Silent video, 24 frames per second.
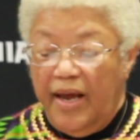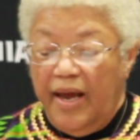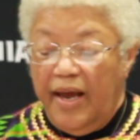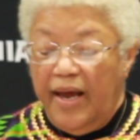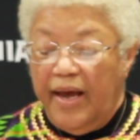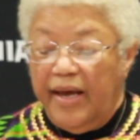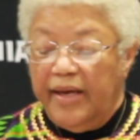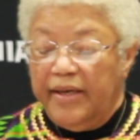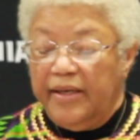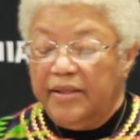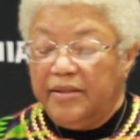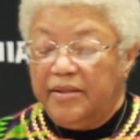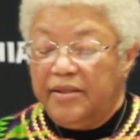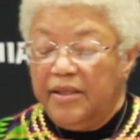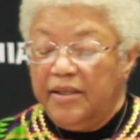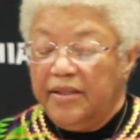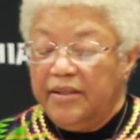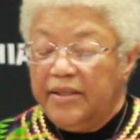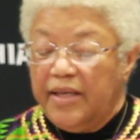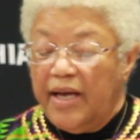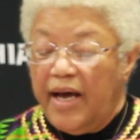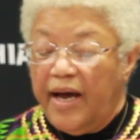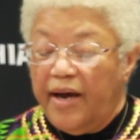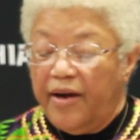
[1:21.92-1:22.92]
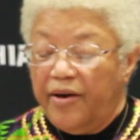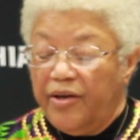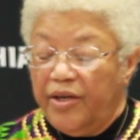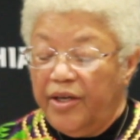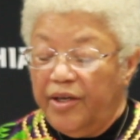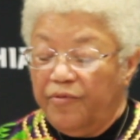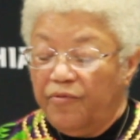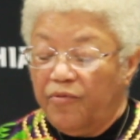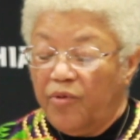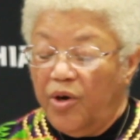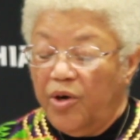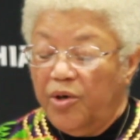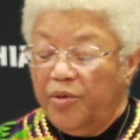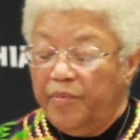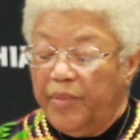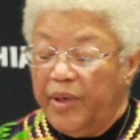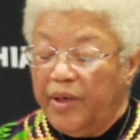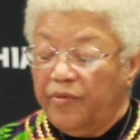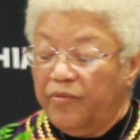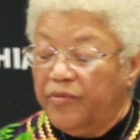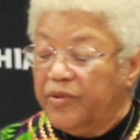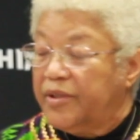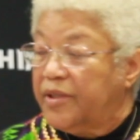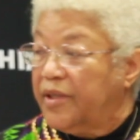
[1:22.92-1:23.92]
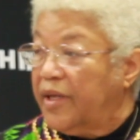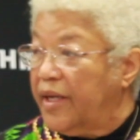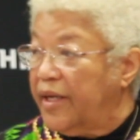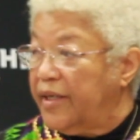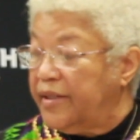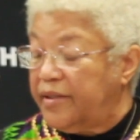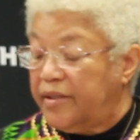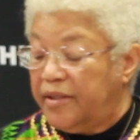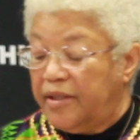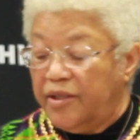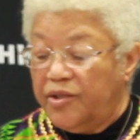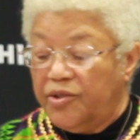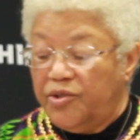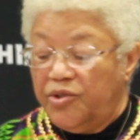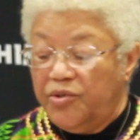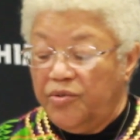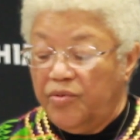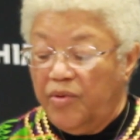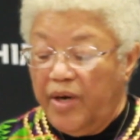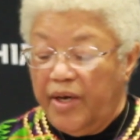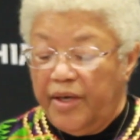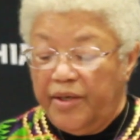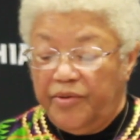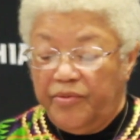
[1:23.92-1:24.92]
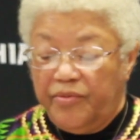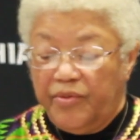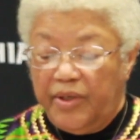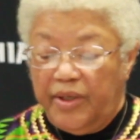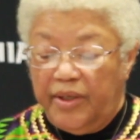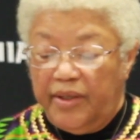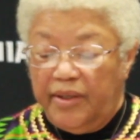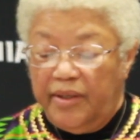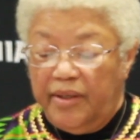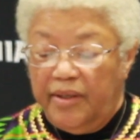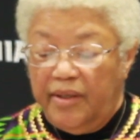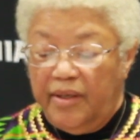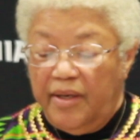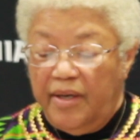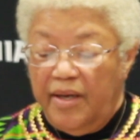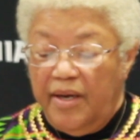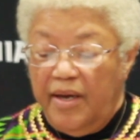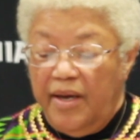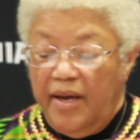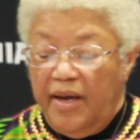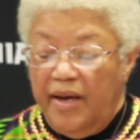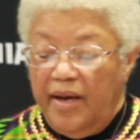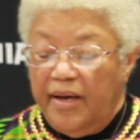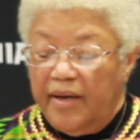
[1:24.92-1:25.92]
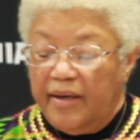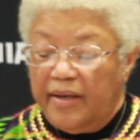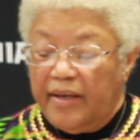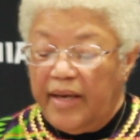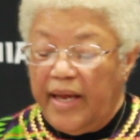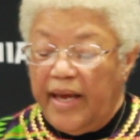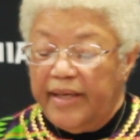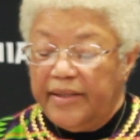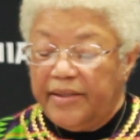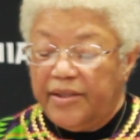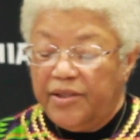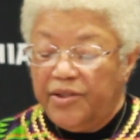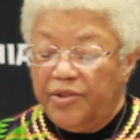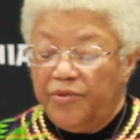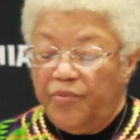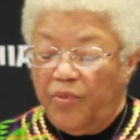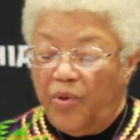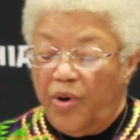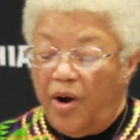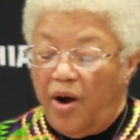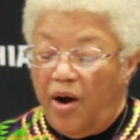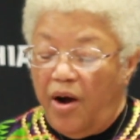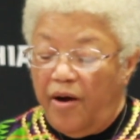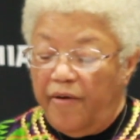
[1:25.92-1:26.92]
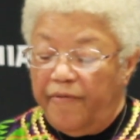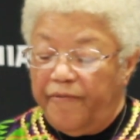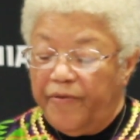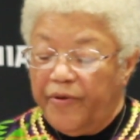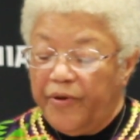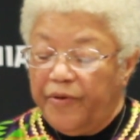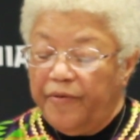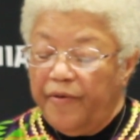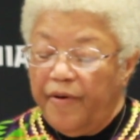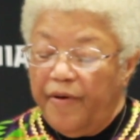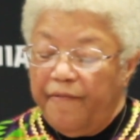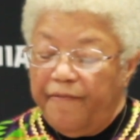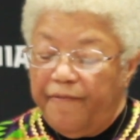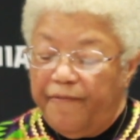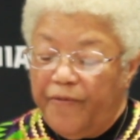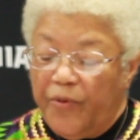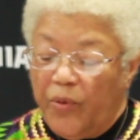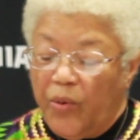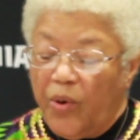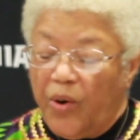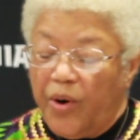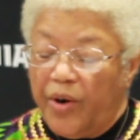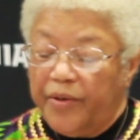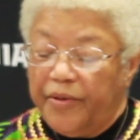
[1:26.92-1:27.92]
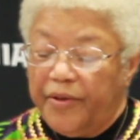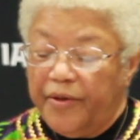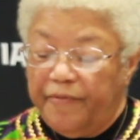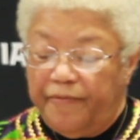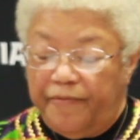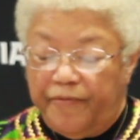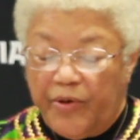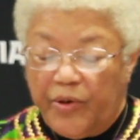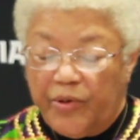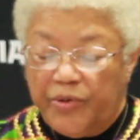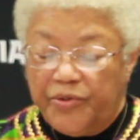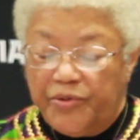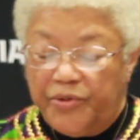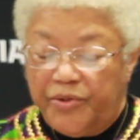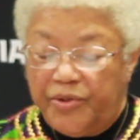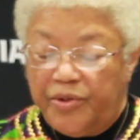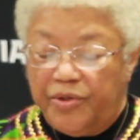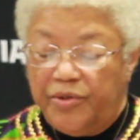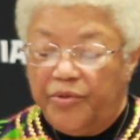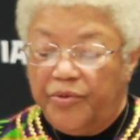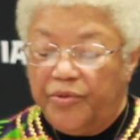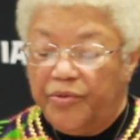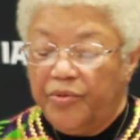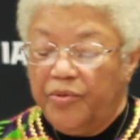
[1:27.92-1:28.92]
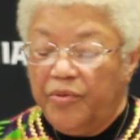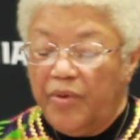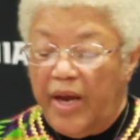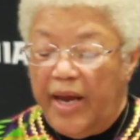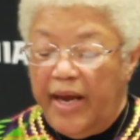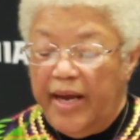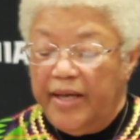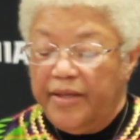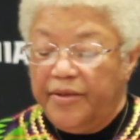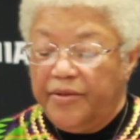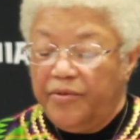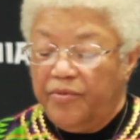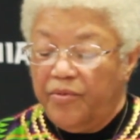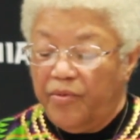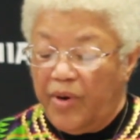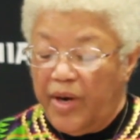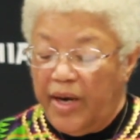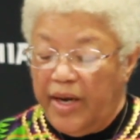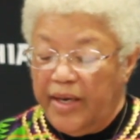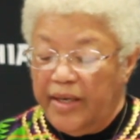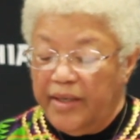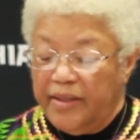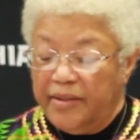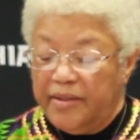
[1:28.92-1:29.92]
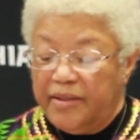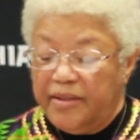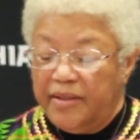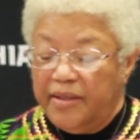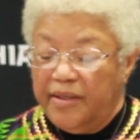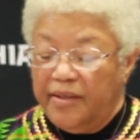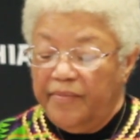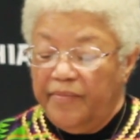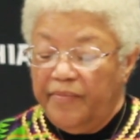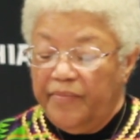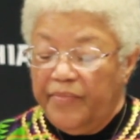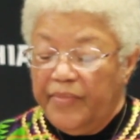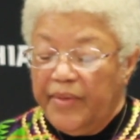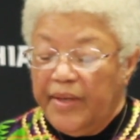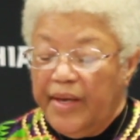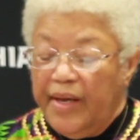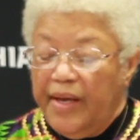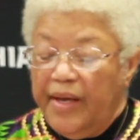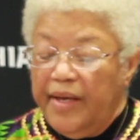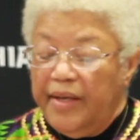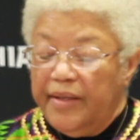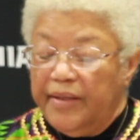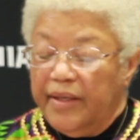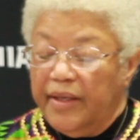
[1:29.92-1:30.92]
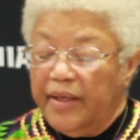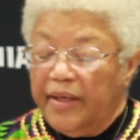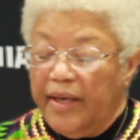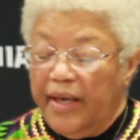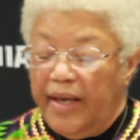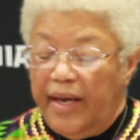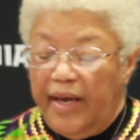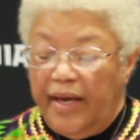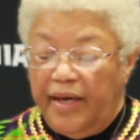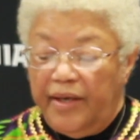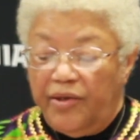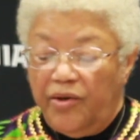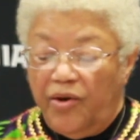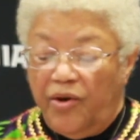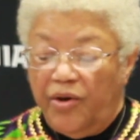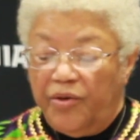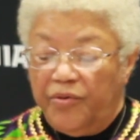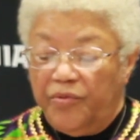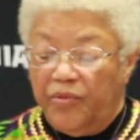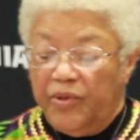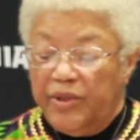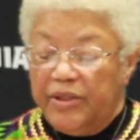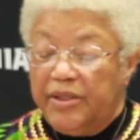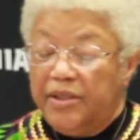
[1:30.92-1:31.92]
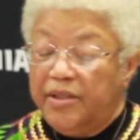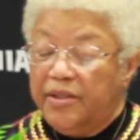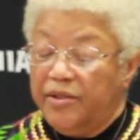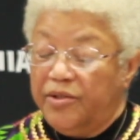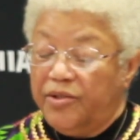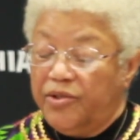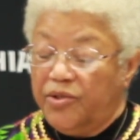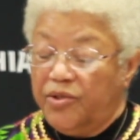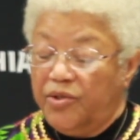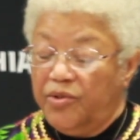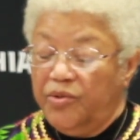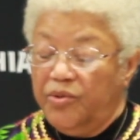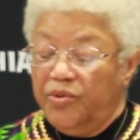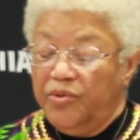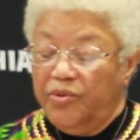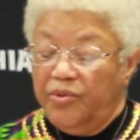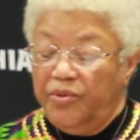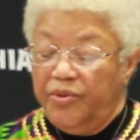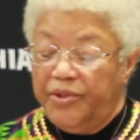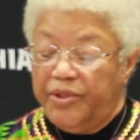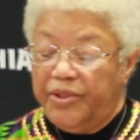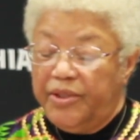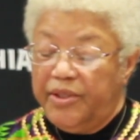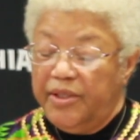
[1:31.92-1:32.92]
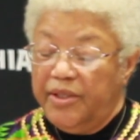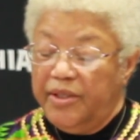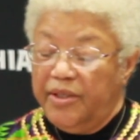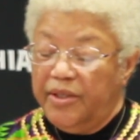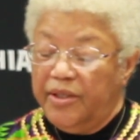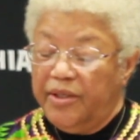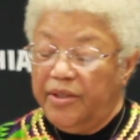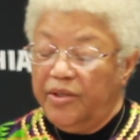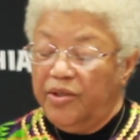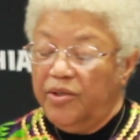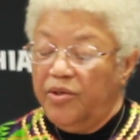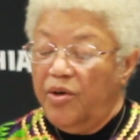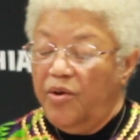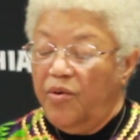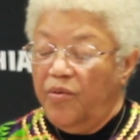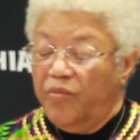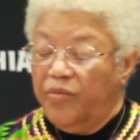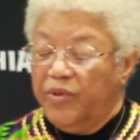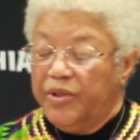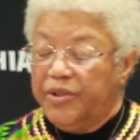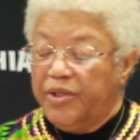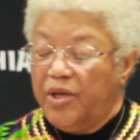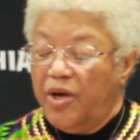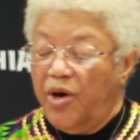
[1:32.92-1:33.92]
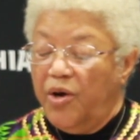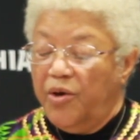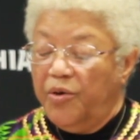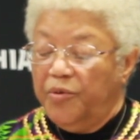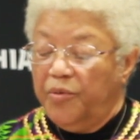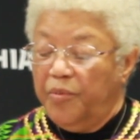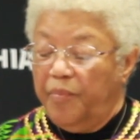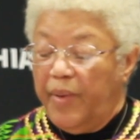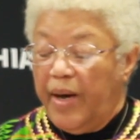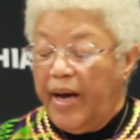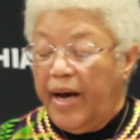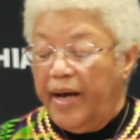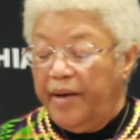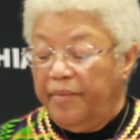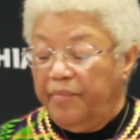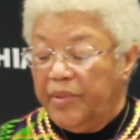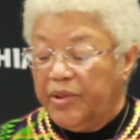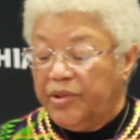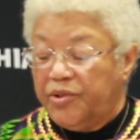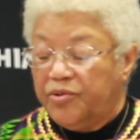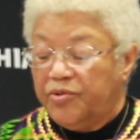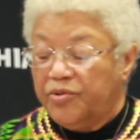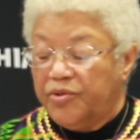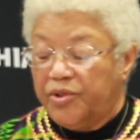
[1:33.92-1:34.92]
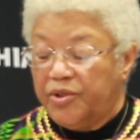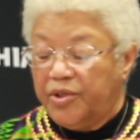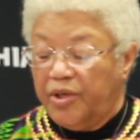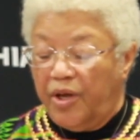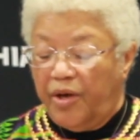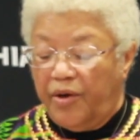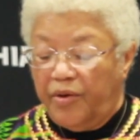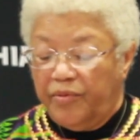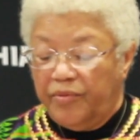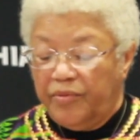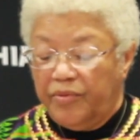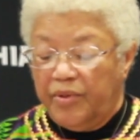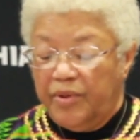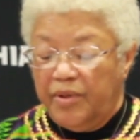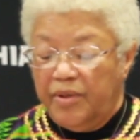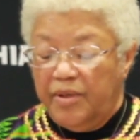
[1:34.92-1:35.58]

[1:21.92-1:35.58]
and its entire enrollment was less than 200. Classes were offered for the 1st through 8th grades. The land on which the school stood was owned by Mr. Sloan.